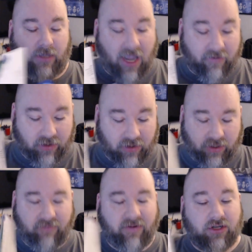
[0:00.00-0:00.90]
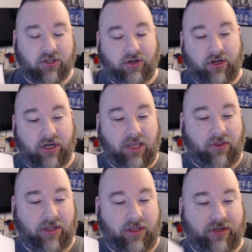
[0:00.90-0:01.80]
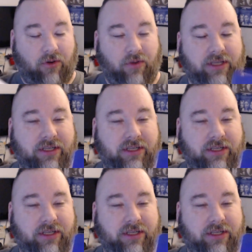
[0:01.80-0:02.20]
The adventures are underneath this. So